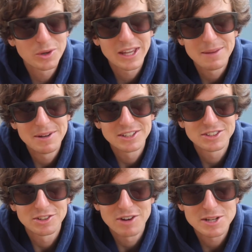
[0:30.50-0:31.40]
quick email
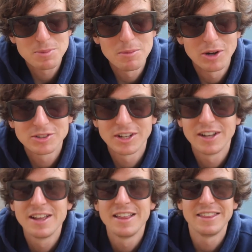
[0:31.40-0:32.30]
to the race
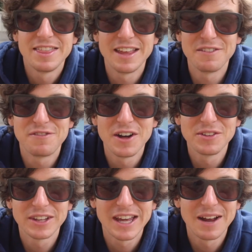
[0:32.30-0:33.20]
promoter, they'd
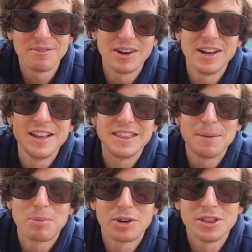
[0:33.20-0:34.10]
found the camera, they
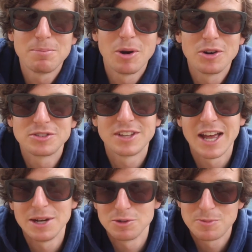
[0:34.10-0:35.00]
put it in the post,
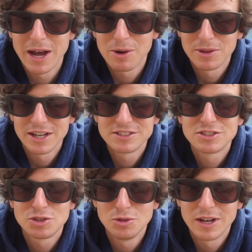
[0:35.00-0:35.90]
and it was back with us
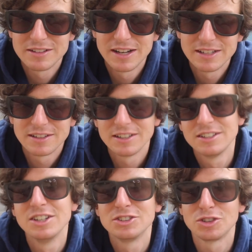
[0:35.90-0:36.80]
2 days later.
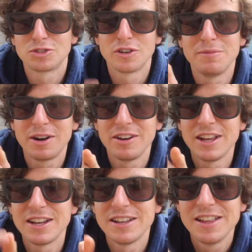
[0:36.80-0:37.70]
So Tour of
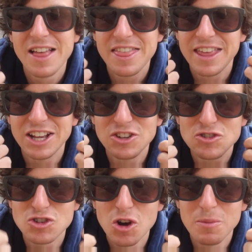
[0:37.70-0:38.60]
Marietta, thank you
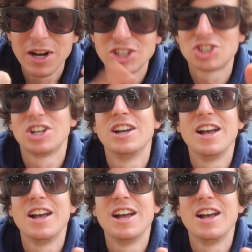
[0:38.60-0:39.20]
so much.